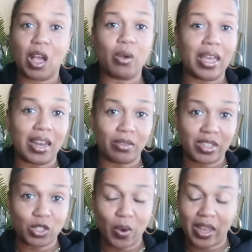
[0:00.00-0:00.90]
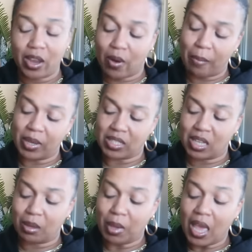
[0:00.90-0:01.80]
Okay, now this right here I picked
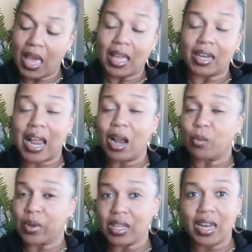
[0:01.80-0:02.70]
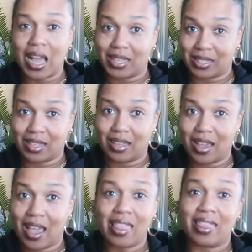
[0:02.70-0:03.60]
up, not
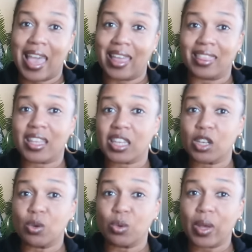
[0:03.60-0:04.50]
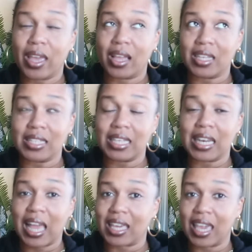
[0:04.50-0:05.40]
realizing that the little L E D
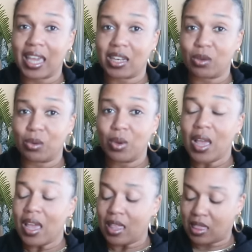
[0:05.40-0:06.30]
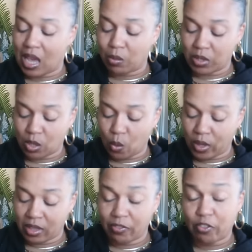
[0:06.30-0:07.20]
light candle that was
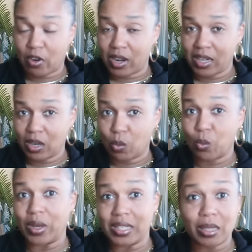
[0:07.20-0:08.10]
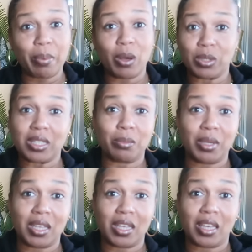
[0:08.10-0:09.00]
on the front was supposed to
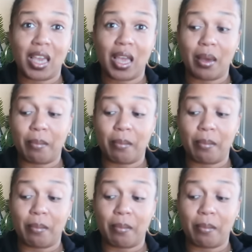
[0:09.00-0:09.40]
be